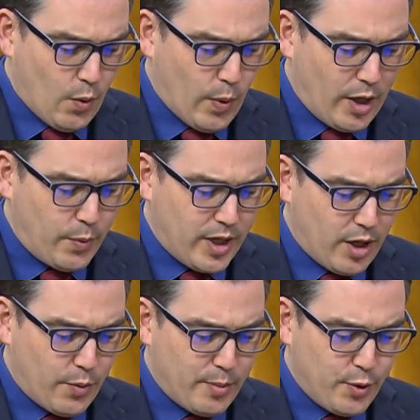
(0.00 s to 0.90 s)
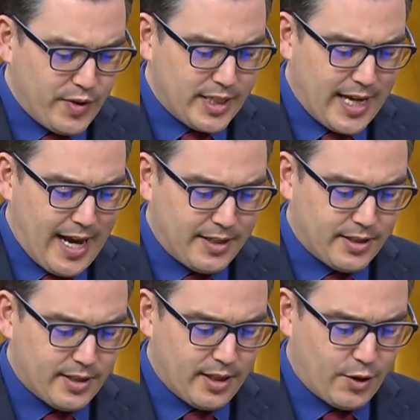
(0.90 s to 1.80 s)
While we are removing
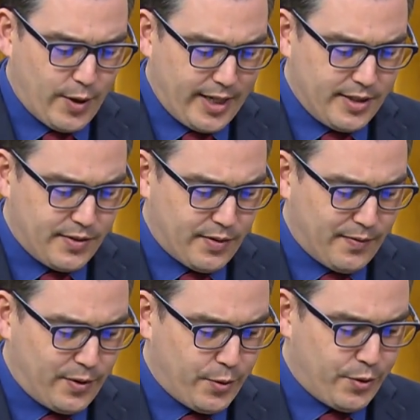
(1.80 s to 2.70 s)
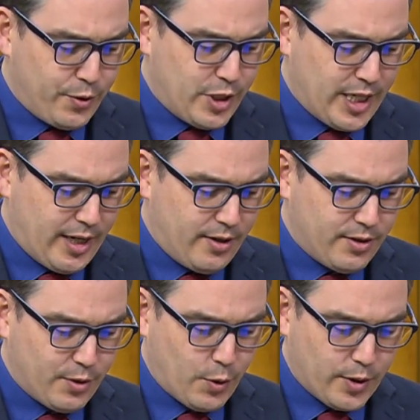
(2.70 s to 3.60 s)
tax credits from flow-through shares
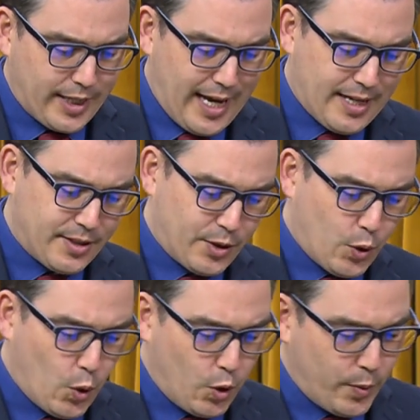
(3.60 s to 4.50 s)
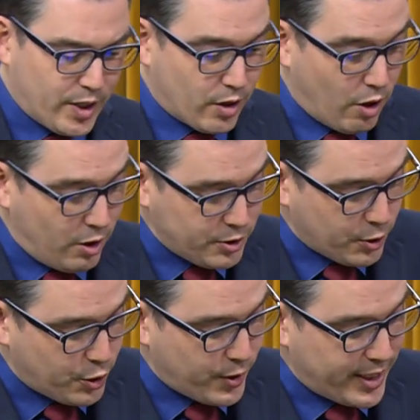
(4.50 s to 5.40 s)
on oil, gas, and coal, we are also
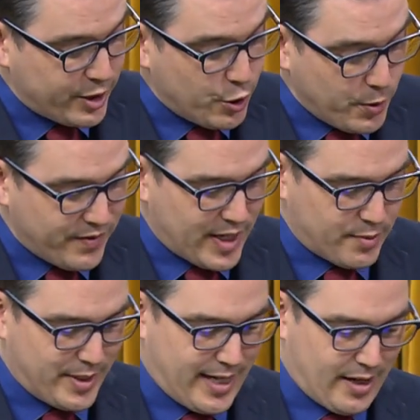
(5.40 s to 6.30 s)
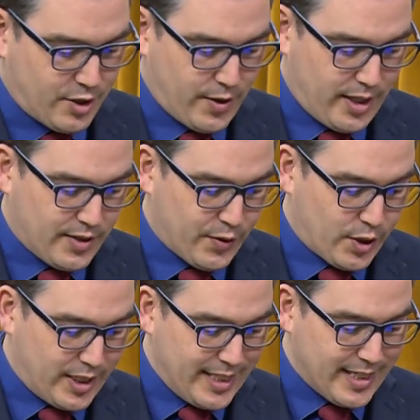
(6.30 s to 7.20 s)
creating new investment tax credits for
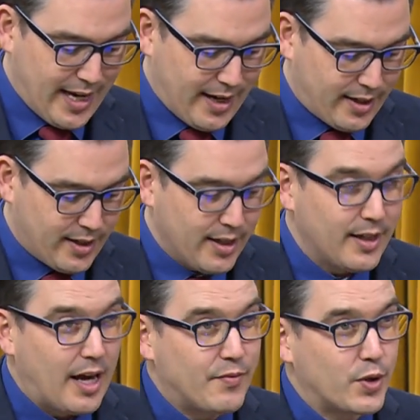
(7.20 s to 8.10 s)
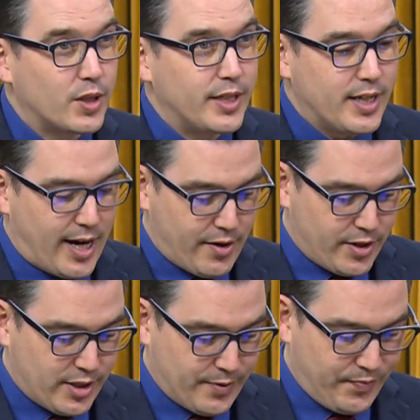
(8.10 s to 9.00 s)
clean tech and for clean hydrogen.